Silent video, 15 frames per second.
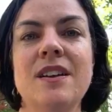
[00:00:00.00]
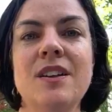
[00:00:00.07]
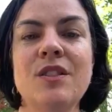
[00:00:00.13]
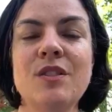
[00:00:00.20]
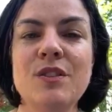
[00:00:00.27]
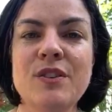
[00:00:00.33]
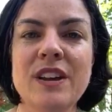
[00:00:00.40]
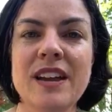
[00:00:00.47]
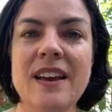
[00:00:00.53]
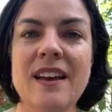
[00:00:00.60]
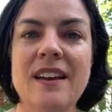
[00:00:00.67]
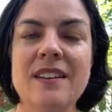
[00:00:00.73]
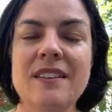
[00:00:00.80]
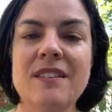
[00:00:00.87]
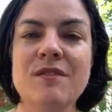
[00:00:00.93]
look
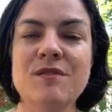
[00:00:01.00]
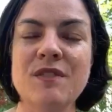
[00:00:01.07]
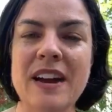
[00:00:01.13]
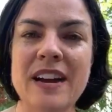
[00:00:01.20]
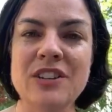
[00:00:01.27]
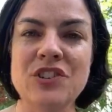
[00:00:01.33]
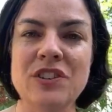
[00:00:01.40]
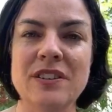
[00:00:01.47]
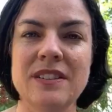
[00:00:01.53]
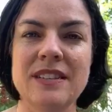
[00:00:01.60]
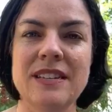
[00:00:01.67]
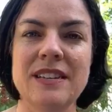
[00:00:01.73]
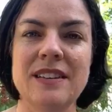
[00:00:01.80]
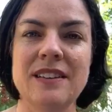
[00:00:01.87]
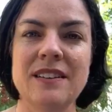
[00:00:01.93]
at
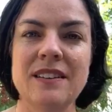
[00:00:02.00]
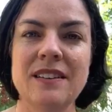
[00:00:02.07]
rationally.